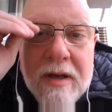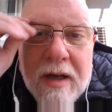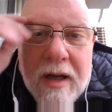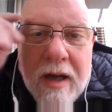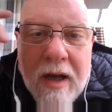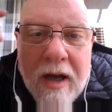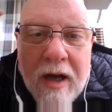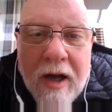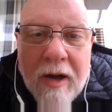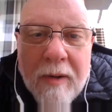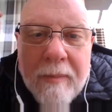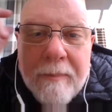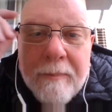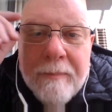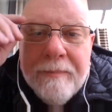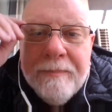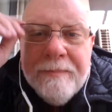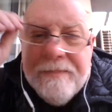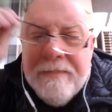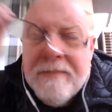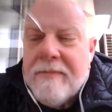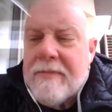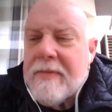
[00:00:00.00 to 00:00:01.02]
um,
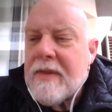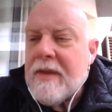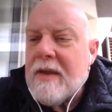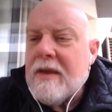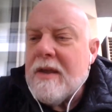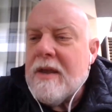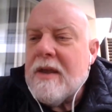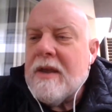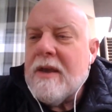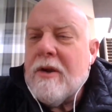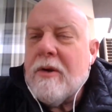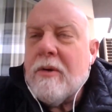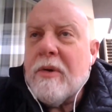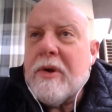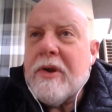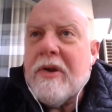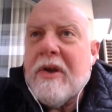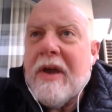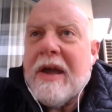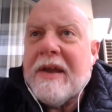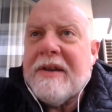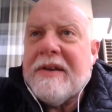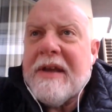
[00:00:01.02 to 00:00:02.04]
where
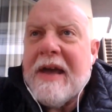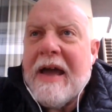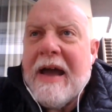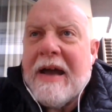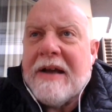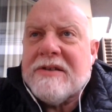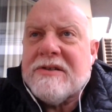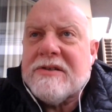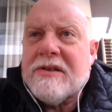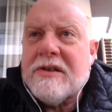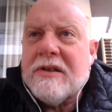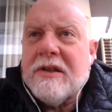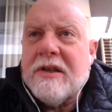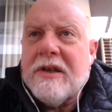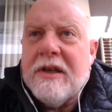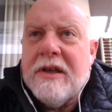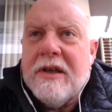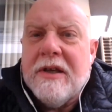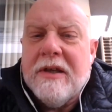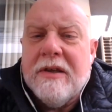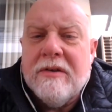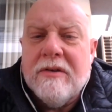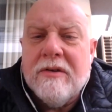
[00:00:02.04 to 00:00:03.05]
you had to
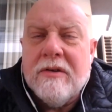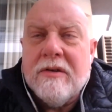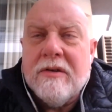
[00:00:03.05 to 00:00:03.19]
actually